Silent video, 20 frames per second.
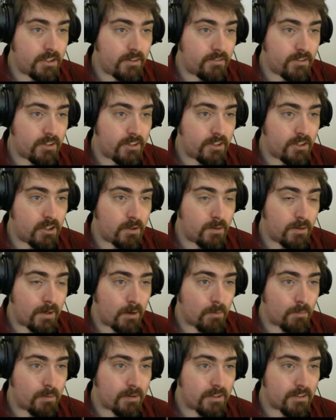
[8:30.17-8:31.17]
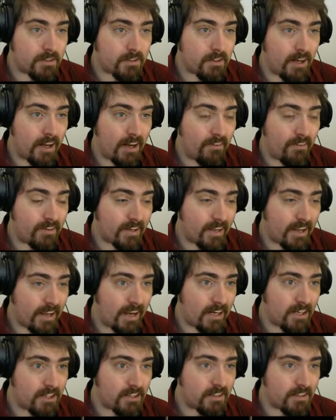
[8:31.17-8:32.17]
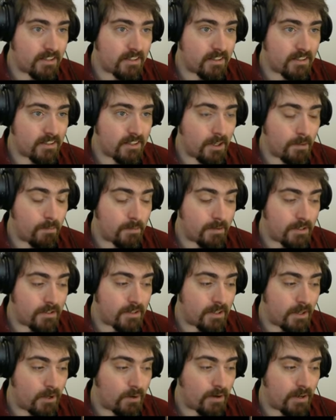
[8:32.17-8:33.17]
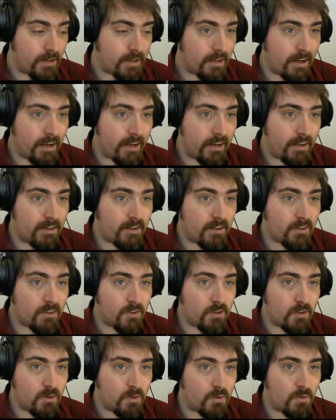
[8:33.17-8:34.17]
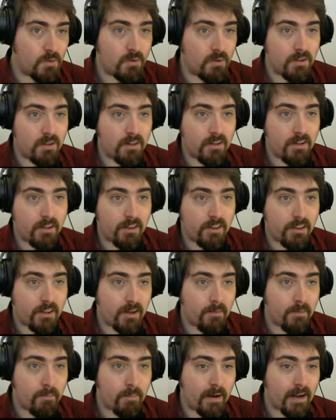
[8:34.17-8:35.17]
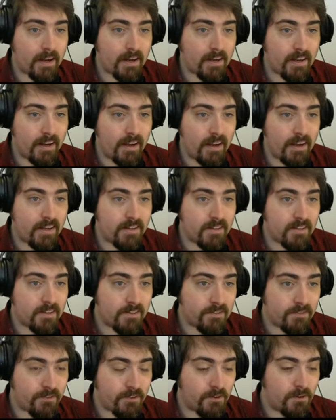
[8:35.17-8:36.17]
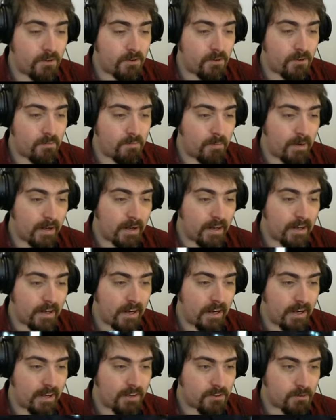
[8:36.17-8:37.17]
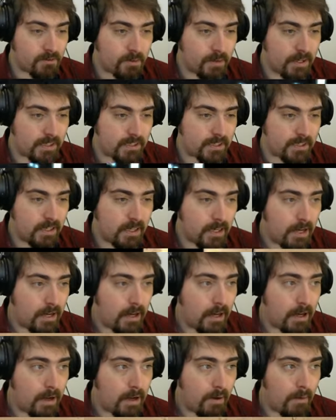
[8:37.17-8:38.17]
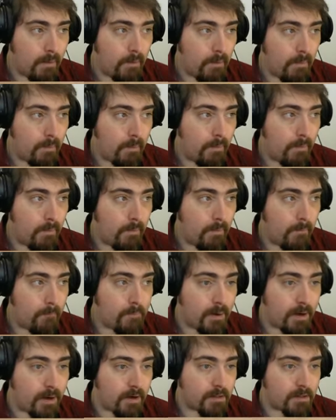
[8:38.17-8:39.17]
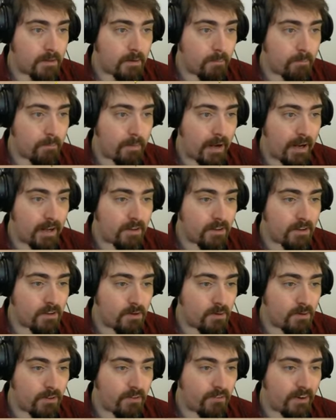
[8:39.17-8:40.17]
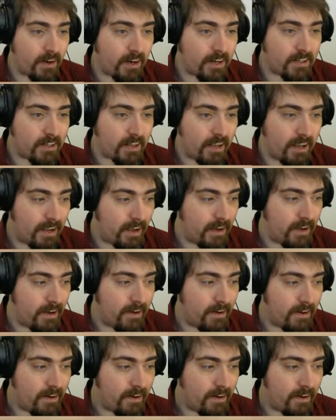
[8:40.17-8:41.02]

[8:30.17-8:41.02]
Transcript: have T two out, but it's going to have to catch these things up, and it's now getting into the back end for Mega as well. But back to the fight here.